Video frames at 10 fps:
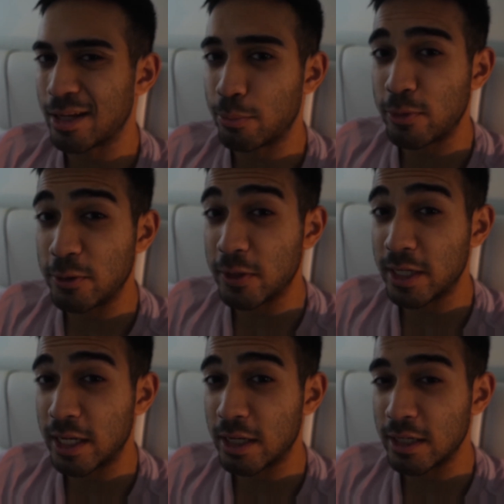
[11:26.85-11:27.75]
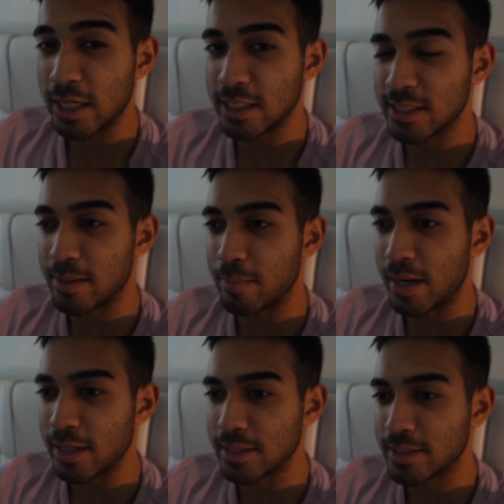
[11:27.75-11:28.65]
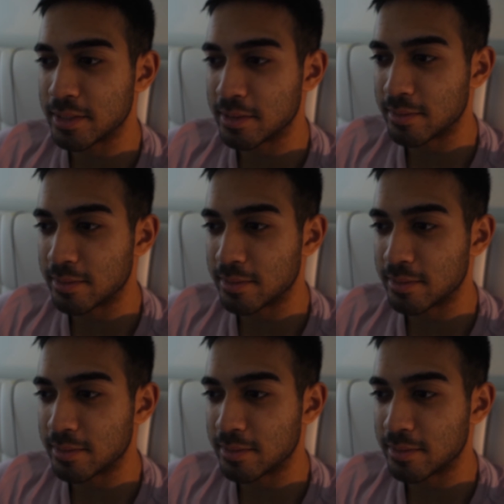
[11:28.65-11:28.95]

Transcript: of like a pre-workout, except minus